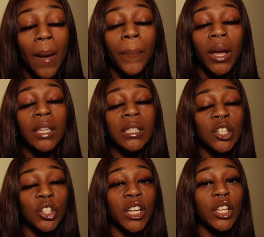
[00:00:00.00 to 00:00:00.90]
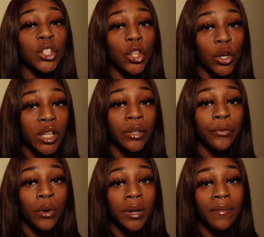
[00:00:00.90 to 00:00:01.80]
but essentially it's 30 to
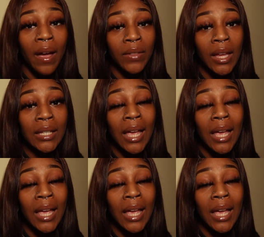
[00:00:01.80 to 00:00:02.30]
45 days,